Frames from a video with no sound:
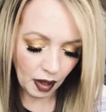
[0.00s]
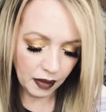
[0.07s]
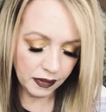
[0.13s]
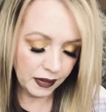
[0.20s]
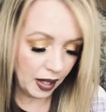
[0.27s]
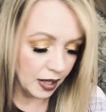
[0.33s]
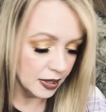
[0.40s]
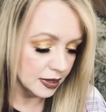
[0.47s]

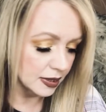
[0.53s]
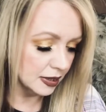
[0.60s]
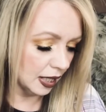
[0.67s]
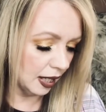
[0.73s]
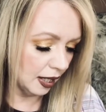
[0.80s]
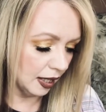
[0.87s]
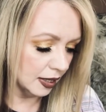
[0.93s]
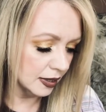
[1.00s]
that is
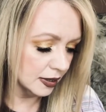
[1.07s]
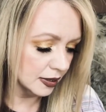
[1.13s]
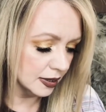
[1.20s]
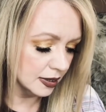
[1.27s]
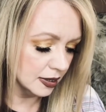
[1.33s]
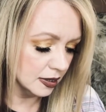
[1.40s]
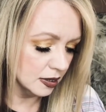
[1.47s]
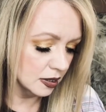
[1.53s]
that.
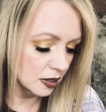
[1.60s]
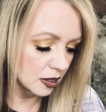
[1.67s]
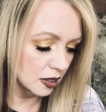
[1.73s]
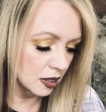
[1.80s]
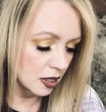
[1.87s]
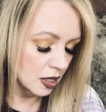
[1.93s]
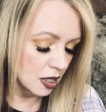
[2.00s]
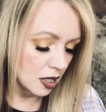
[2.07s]

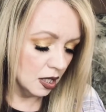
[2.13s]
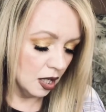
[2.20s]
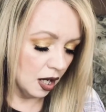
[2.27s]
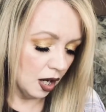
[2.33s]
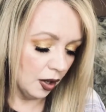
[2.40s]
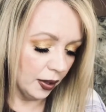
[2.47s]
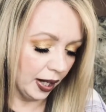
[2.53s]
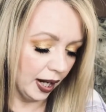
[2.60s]

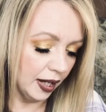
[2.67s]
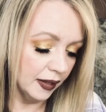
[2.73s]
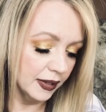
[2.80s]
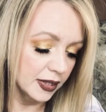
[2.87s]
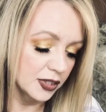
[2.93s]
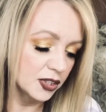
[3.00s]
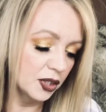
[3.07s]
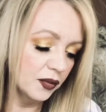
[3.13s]
Okay,
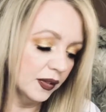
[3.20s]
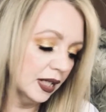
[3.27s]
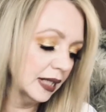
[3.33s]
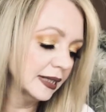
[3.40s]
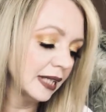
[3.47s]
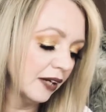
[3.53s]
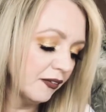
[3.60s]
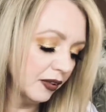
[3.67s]
the two
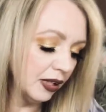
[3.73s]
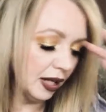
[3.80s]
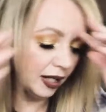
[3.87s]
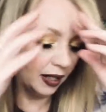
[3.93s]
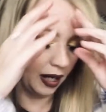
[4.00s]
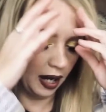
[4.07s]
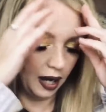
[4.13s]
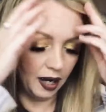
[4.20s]
things I feel
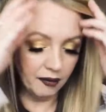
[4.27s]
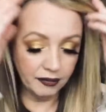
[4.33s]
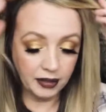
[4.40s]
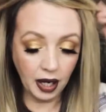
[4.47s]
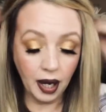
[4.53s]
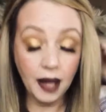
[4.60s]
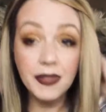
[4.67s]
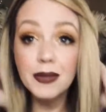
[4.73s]
like I've
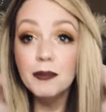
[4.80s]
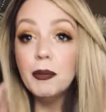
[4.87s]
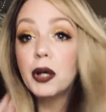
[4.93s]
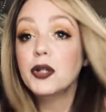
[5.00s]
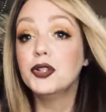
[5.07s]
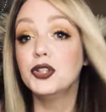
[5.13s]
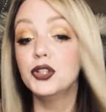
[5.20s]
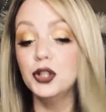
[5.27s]
gotten the
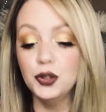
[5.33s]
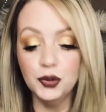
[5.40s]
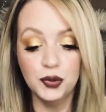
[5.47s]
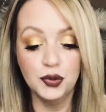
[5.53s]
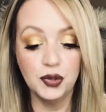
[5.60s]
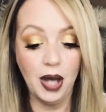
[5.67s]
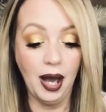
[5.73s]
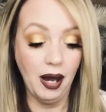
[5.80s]
most
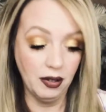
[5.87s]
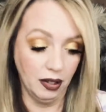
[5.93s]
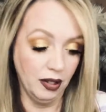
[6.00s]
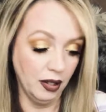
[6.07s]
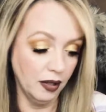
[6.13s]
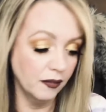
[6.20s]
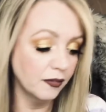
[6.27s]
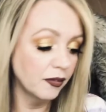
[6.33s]
use out
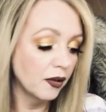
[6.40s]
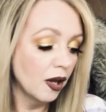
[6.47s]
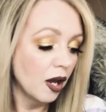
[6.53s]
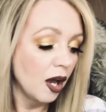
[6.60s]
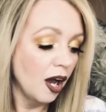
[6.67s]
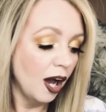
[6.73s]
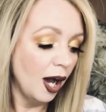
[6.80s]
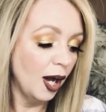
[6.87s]
of
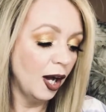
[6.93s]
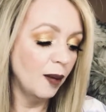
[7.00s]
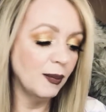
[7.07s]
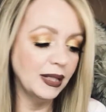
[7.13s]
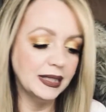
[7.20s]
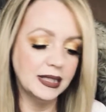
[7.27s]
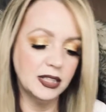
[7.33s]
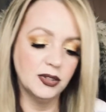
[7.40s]

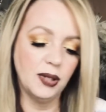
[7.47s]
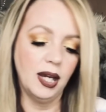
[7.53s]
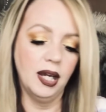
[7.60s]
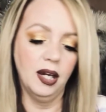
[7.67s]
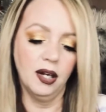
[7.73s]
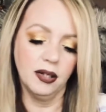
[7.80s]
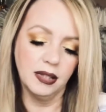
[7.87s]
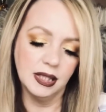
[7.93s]
is this right
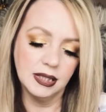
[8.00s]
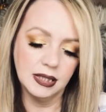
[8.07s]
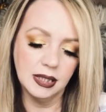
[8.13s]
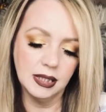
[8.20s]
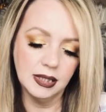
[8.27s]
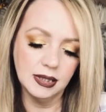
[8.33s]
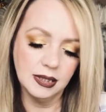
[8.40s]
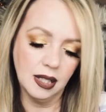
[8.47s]
here. This
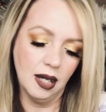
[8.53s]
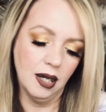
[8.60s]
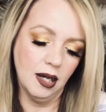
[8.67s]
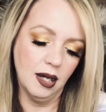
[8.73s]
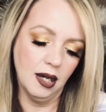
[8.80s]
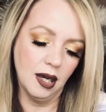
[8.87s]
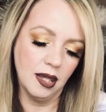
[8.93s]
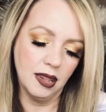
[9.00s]
is
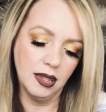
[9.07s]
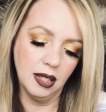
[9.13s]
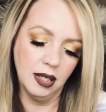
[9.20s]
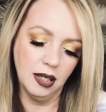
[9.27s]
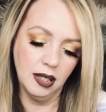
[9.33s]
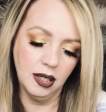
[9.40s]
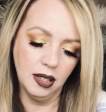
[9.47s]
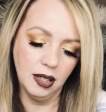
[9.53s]

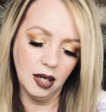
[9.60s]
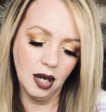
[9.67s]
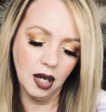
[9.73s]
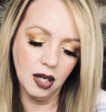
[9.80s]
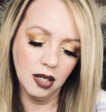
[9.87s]
the